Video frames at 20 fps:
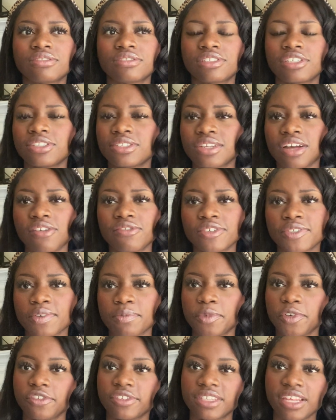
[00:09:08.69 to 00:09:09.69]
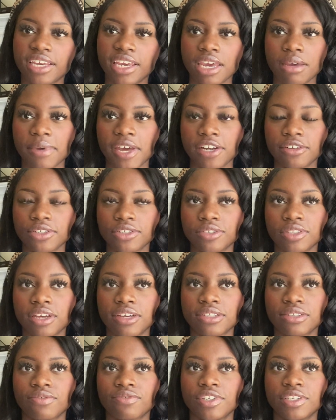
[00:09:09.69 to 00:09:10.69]
these novels and movies that came out in
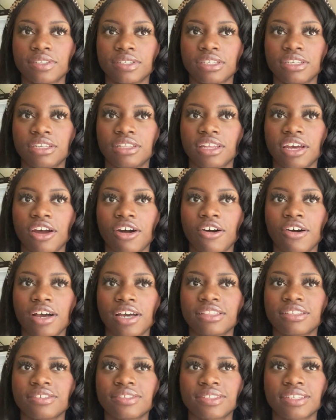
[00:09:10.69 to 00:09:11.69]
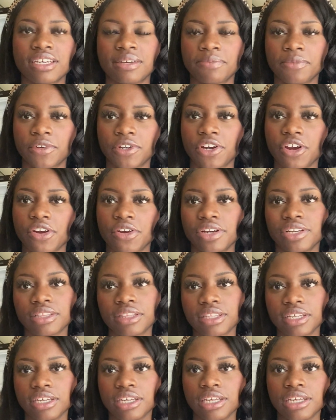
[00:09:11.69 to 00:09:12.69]
2015 that all had the same recurring
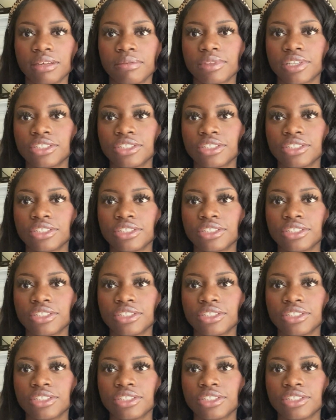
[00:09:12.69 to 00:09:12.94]
theme,